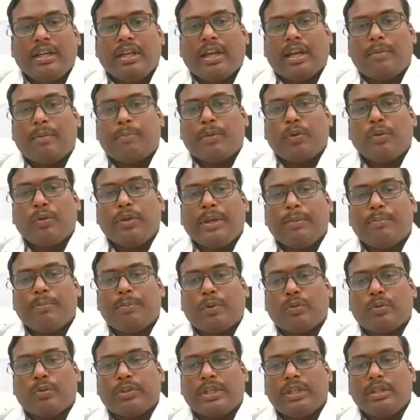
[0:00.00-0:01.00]
help to
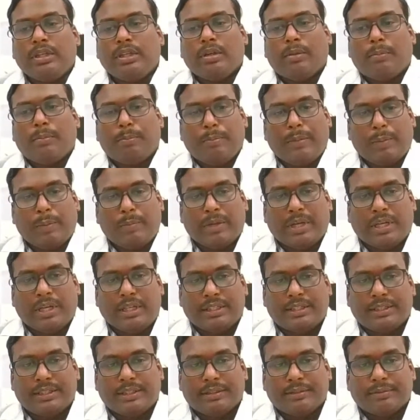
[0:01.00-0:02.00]
improve the
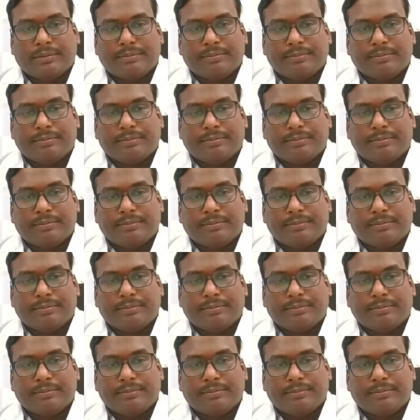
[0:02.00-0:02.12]
memories.